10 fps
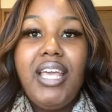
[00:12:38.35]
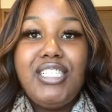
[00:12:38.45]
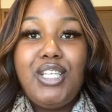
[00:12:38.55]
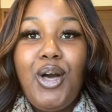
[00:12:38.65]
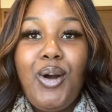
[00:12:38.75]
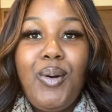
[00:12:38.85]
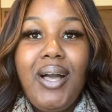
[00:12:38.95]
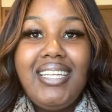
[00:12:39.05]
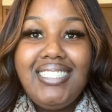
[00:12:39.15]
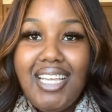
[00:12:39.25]
So
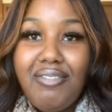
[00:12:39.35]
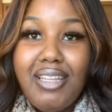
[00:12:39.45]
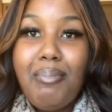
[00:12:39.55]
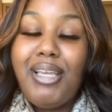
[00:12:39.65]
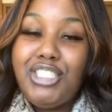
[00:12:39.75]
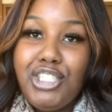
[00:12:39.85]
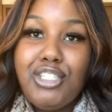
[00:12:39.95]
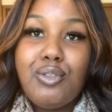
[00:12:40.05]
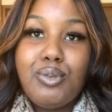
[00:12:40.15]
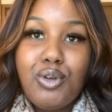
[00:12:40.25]
definitely make sure you're
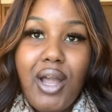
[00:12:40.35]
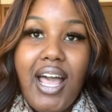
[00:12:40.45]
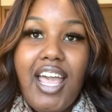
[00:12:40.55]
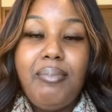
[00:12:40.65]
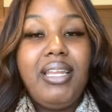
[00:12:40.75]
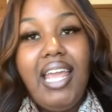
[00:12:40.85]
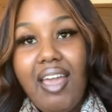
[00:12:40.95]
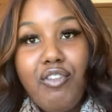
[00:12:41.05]
subscribed and have